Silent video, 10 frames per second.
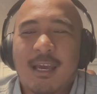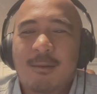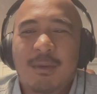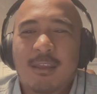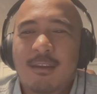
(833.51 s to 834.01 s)
I
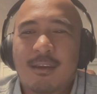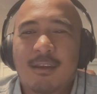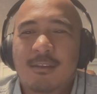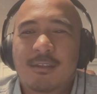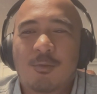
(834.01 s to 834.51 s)
mean,
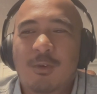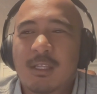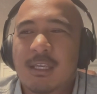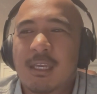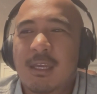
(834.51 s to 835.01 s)
to
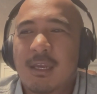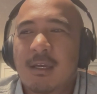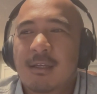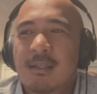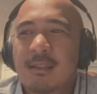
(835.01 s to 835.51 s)
really
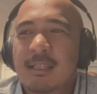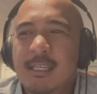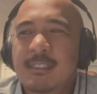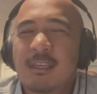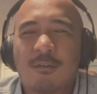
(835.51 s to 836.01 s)

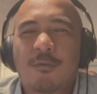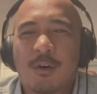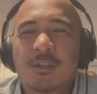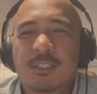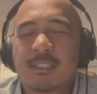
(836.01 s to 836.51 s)
listen
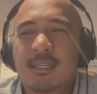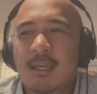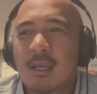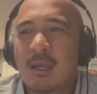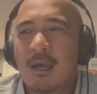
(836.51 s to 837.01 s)
first
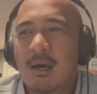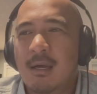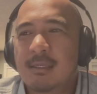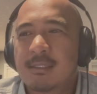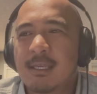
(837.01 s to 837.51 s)

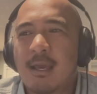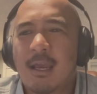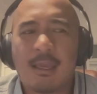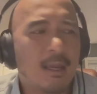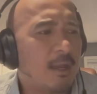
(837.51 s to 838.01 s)
is
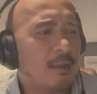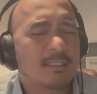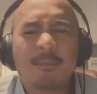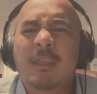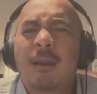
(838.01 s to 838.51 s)

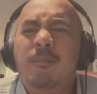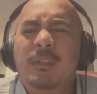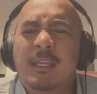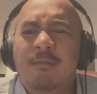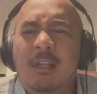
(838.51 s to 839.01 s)
something I
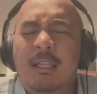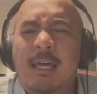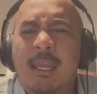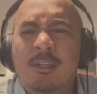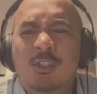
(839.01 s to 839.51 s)
believe that a
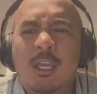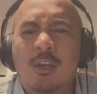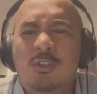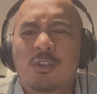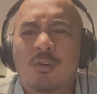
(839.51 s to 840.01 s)
lot of
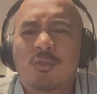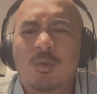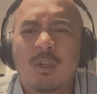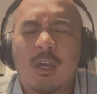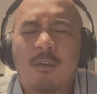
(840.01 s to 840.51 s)
educators don't
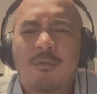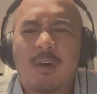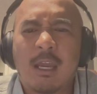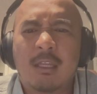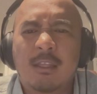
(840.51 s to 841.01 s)
do enough,
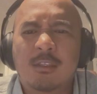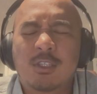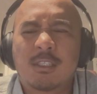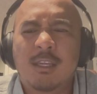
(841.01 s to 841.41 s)
right? They just